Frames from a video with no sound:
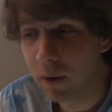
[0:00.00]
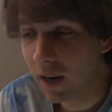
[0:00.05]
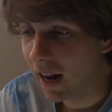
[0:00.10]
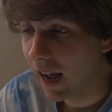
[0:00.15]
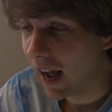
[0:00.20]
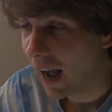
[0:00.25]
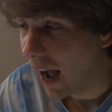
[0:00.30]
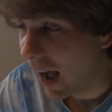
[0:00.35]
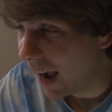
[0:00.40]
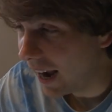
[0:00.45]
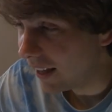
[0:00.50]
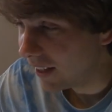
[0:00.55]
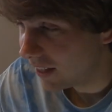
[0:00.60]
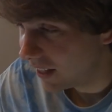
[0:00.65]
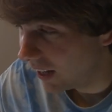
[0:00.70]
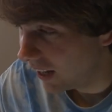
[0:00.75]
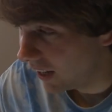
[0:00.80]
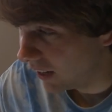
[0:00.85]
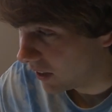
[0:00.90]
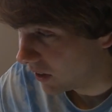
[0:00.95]
But I
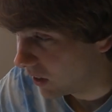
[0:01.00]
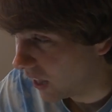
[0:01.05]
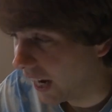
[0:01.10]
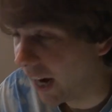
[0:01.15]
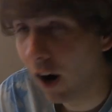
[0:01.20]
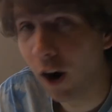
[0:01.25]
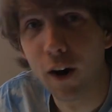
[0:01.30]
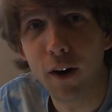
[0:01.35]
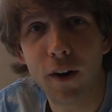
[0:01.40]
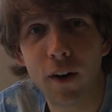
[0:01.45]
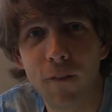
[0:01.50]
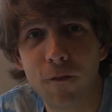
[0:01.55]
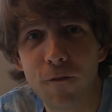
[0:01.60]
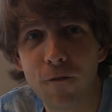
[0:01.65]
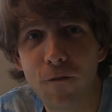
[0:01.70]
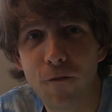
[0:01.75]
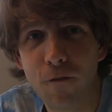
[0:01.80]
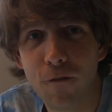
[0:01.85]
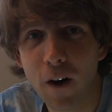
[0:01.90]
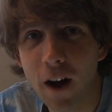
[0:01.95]
think they are
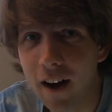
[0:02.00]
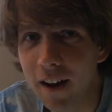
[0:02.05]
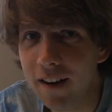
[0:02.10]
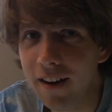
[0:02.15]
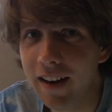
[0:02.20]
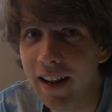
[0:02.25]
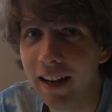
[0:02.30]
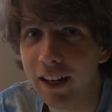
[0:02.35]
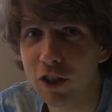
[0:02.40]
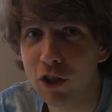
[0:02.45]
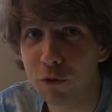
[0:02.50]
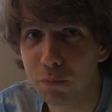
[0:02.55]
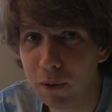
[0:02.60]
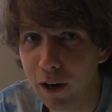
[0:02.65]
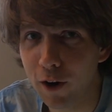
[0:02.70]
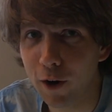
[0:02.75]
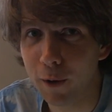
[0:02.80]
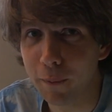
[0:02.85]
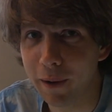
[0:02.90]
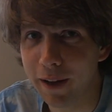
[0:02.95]
fun
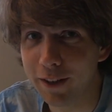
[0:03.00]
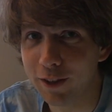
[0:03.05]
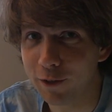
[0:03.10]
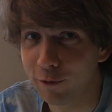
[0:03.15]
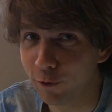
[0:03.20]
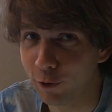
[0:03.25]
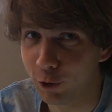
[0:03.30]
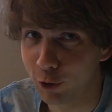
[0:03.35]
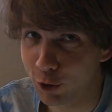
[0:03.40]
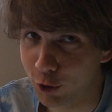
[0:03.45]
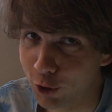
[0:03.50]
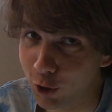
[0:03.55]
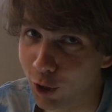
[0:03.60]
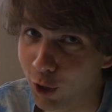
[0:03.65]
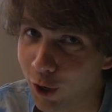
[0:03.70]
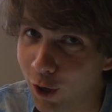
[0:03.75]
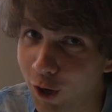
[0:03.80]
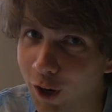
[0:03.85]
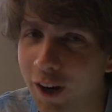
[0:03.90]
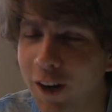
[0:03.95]
experiments for
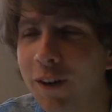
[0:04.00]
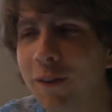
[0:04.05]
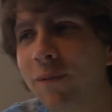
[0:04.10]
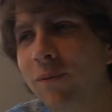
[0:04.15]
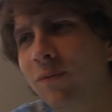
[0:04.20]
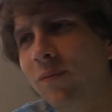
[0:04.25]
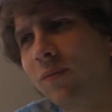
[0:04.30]
sure.